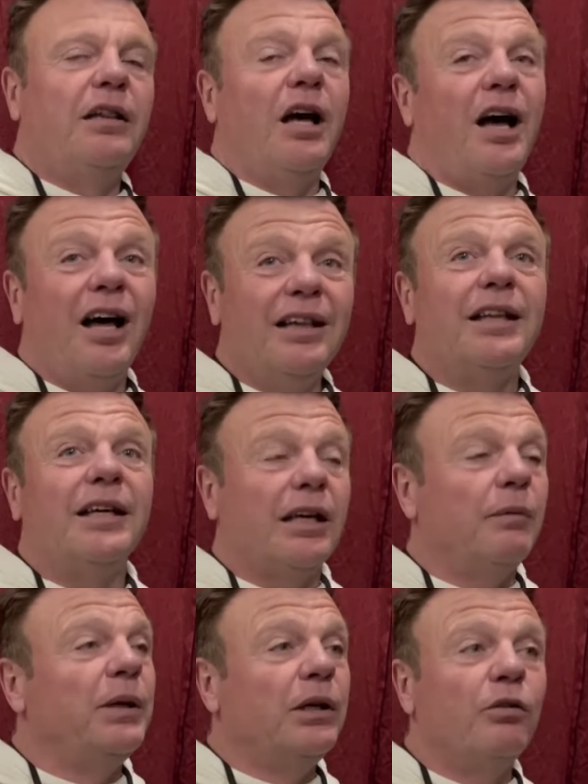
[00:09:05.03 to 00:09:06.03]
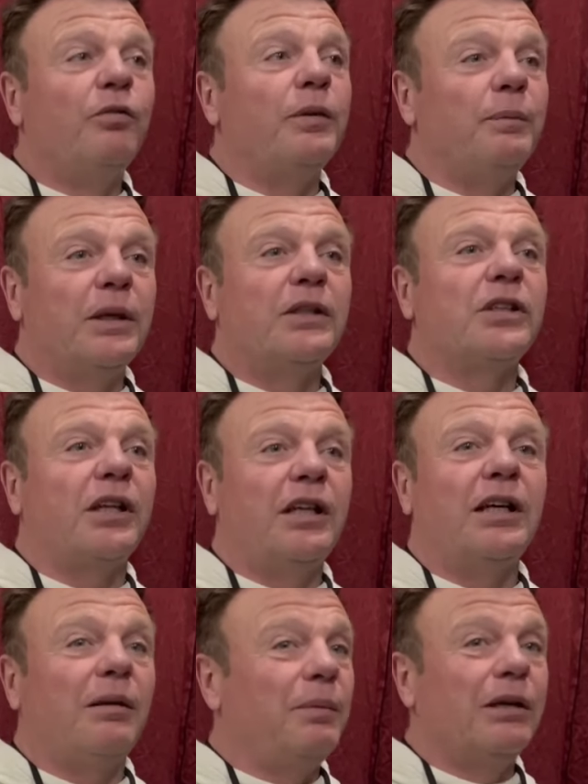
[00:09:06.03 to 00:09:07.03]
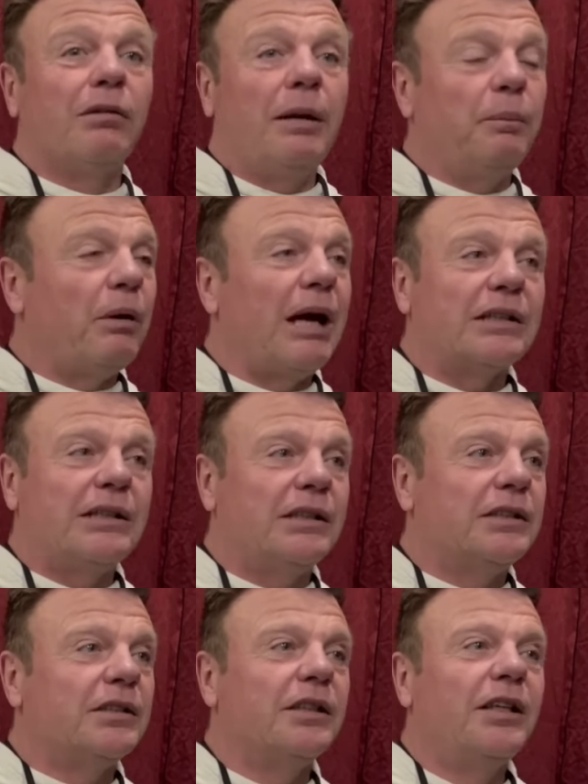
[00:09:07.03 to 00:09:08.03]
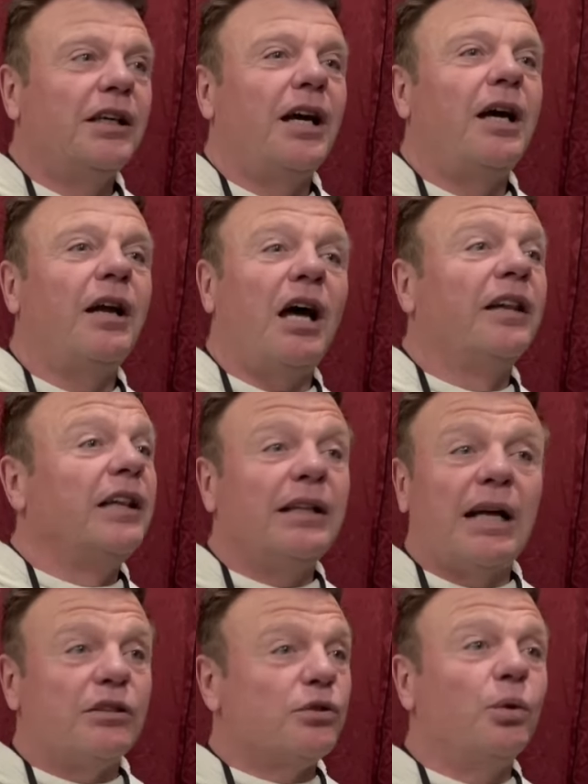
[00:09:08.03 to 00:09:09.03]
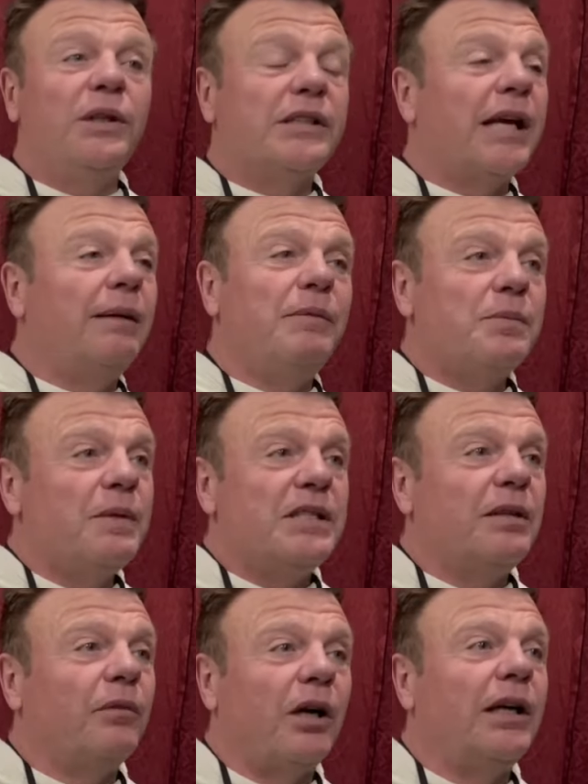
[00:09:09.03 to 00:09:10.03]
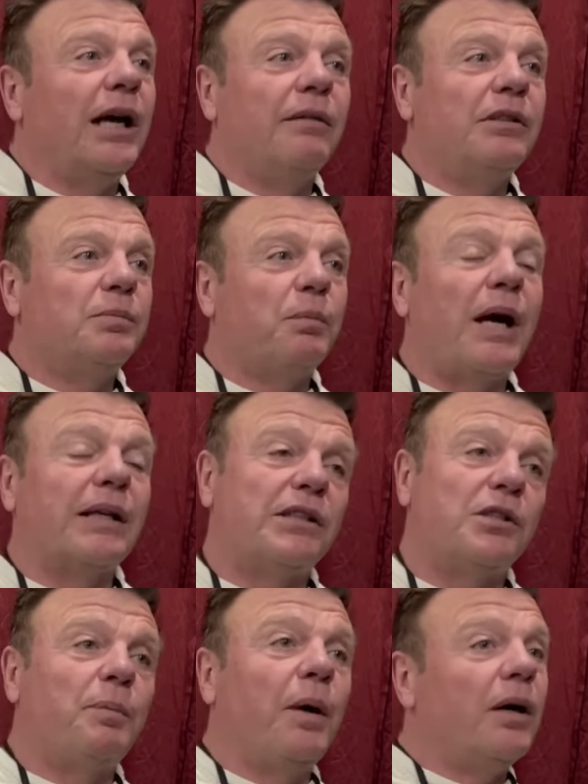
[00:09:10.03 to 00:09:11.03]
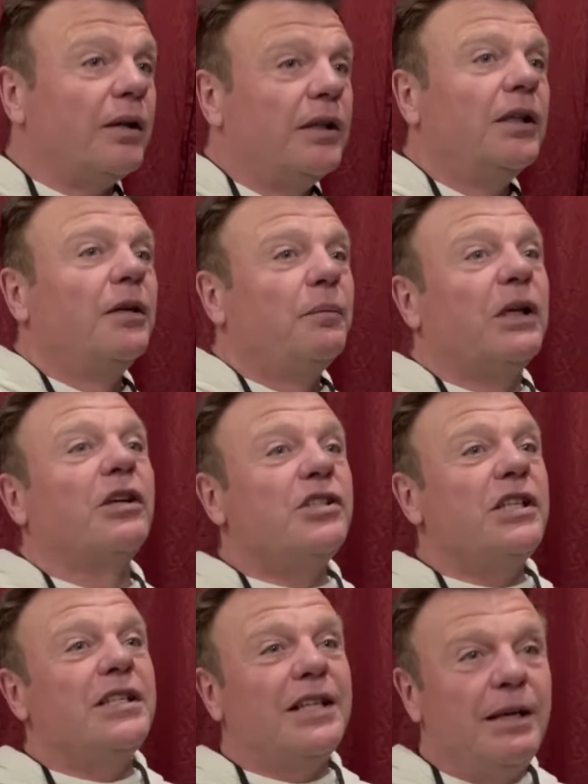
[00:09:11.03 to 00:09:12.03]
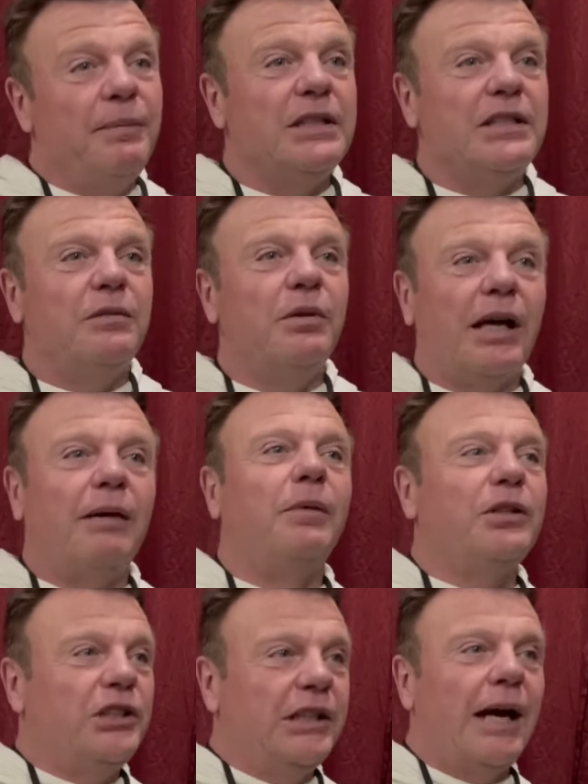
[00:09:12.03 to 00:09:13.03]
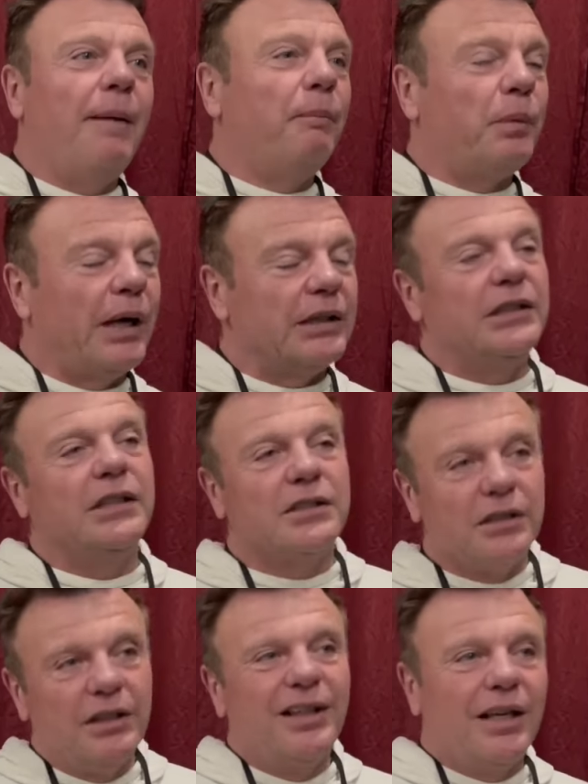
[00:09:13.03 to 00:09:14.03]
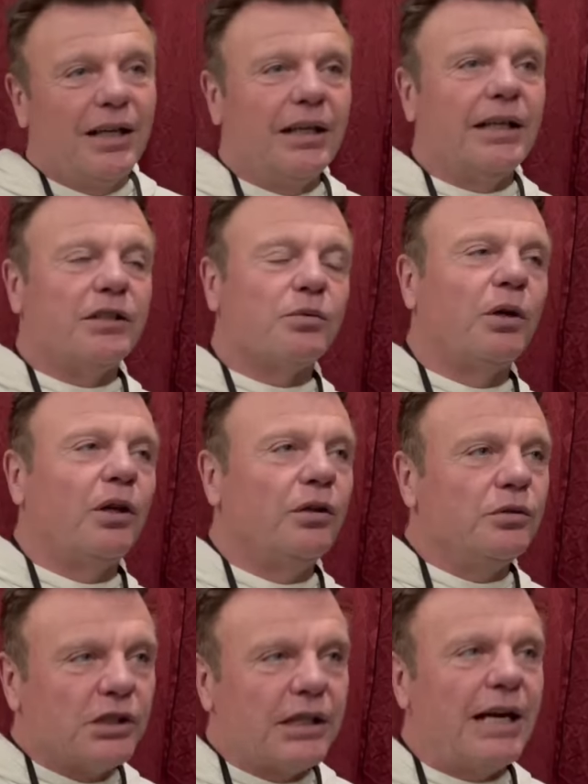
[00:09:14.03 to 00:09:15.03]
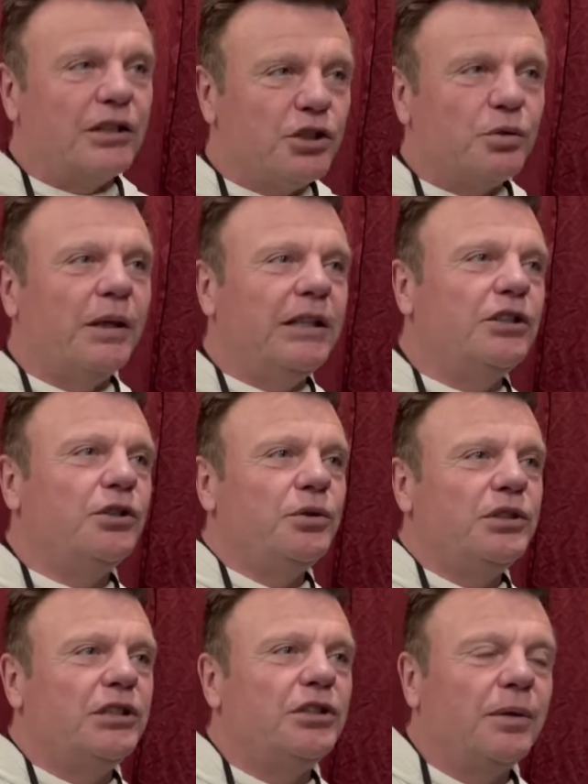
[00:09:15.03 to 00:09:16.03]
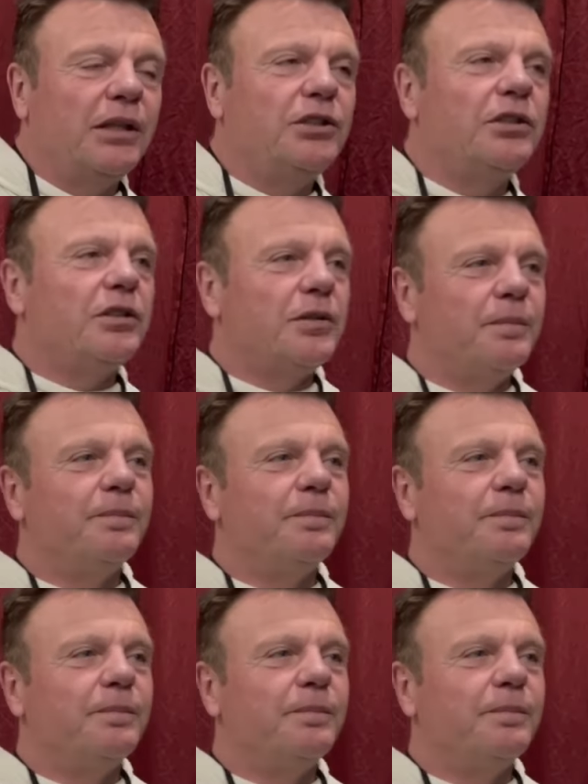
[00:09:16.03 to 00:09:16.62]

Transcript: I think it'd be good for him, because I think it'd be great practice, and I think that's all his game is missing right now, is practice. But because he's limited with how much he can practice, I think it's one of those catch-22 situations.